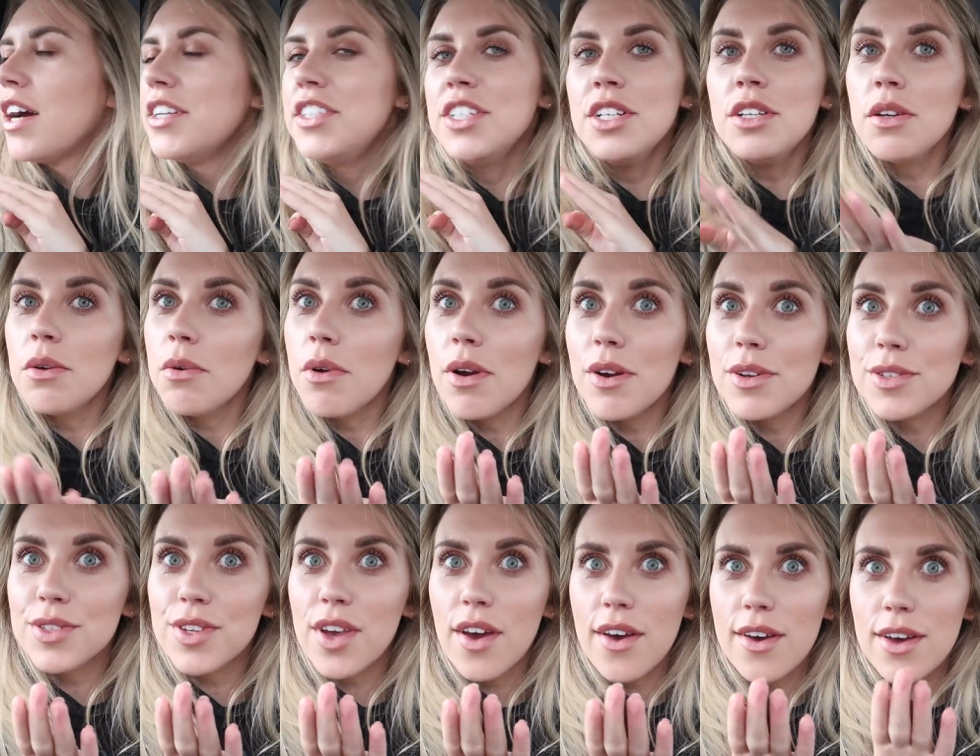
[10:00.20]
I didn't know where I
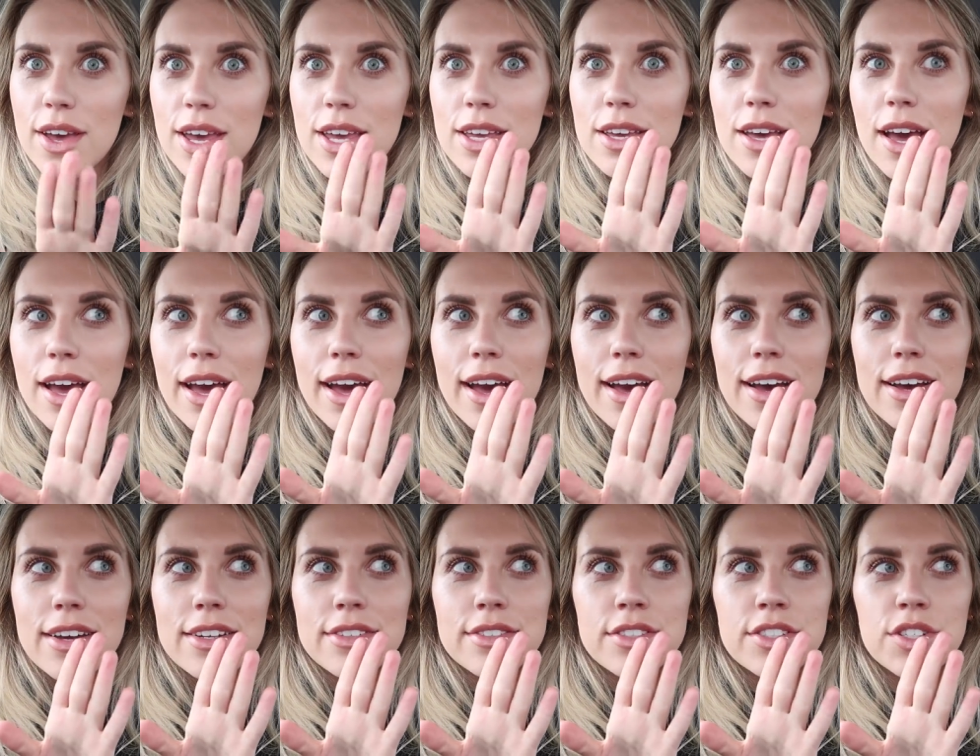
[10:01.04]
was going
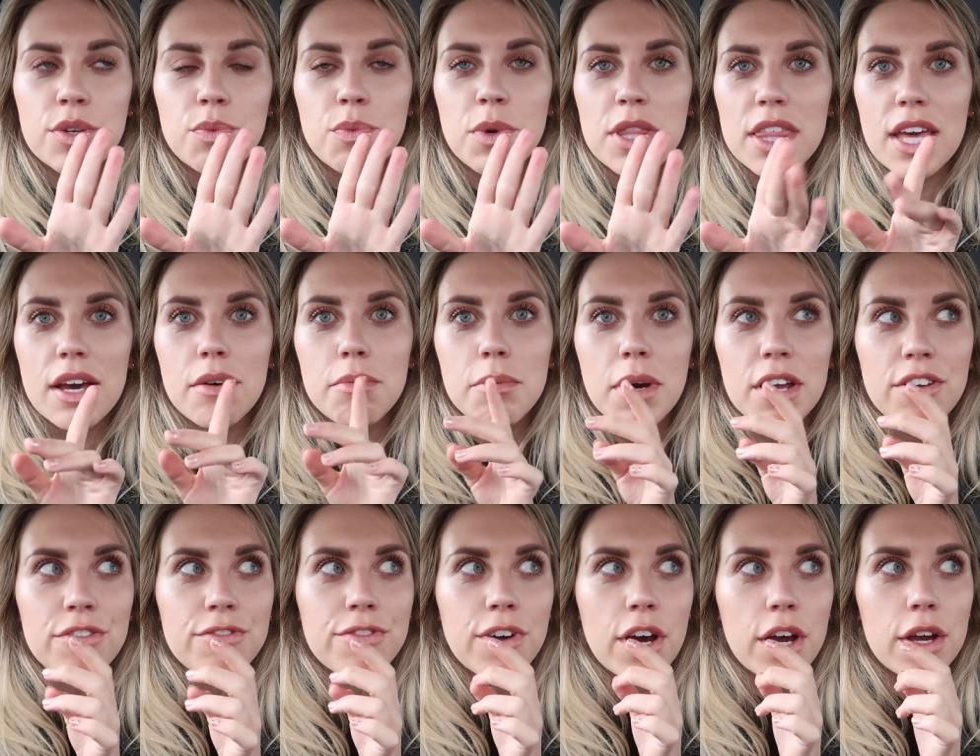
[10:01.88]
and without
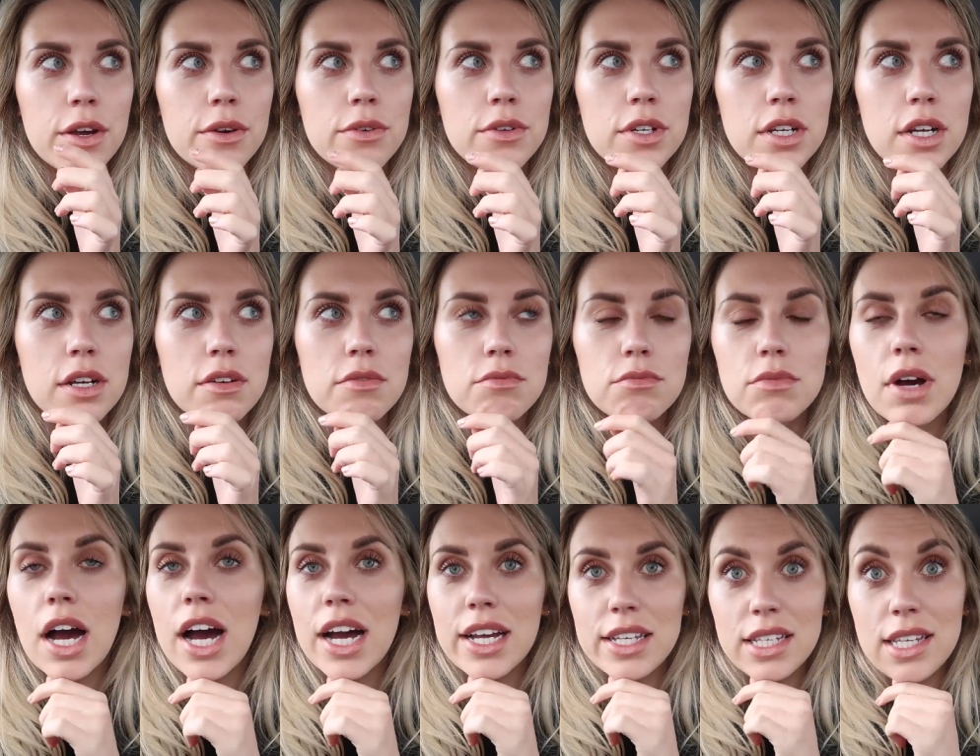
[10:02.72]
my phone,
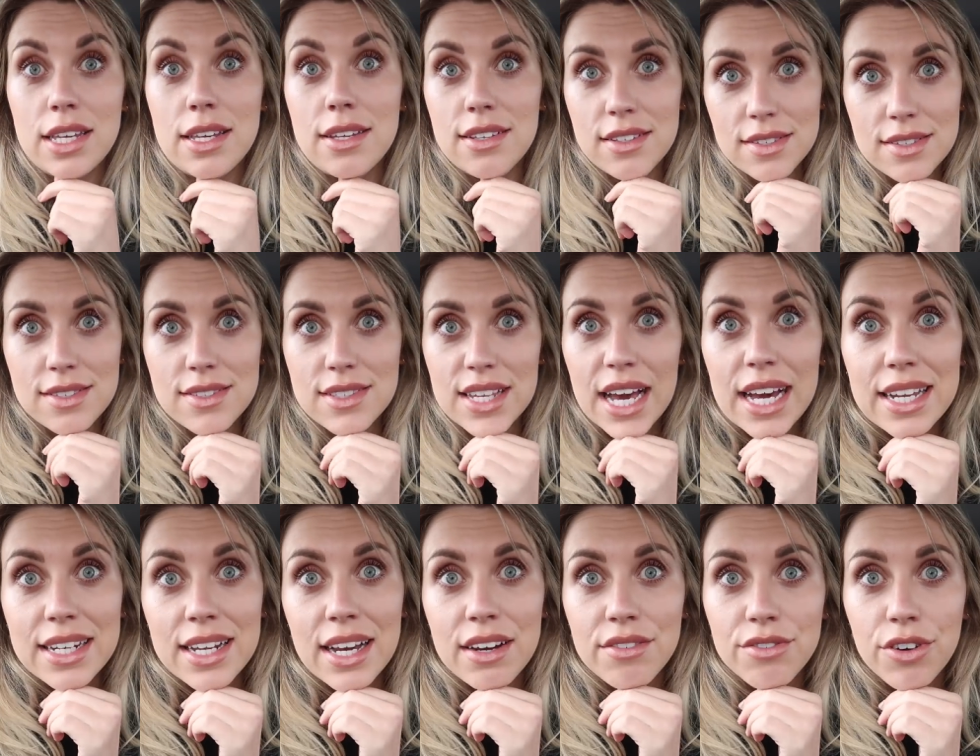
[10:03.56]
I
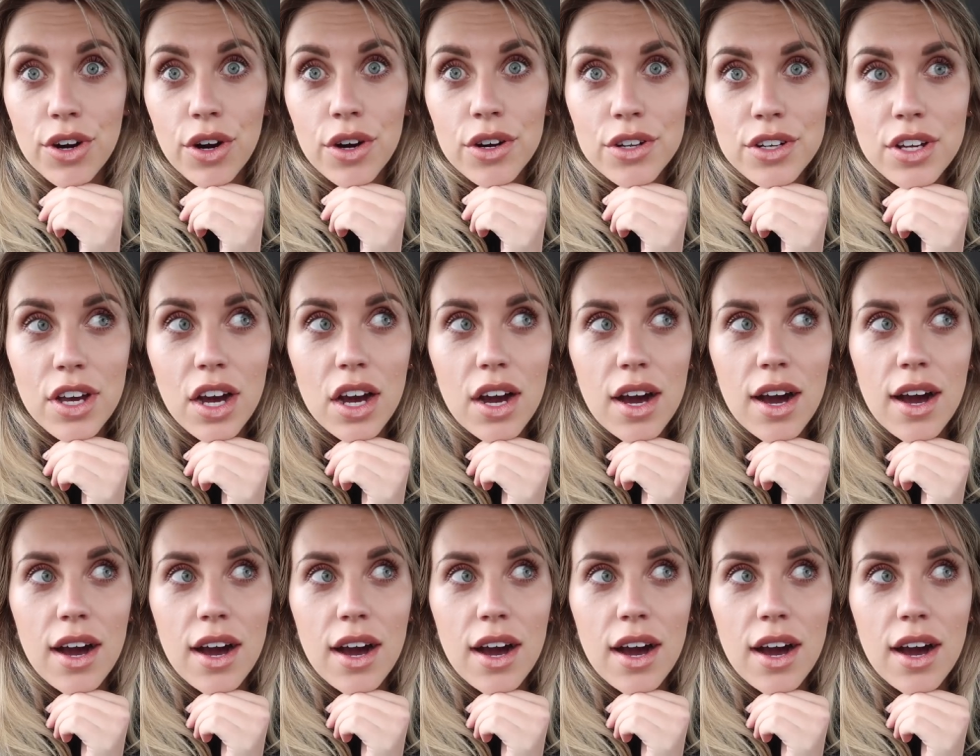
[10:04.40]
sat nav on.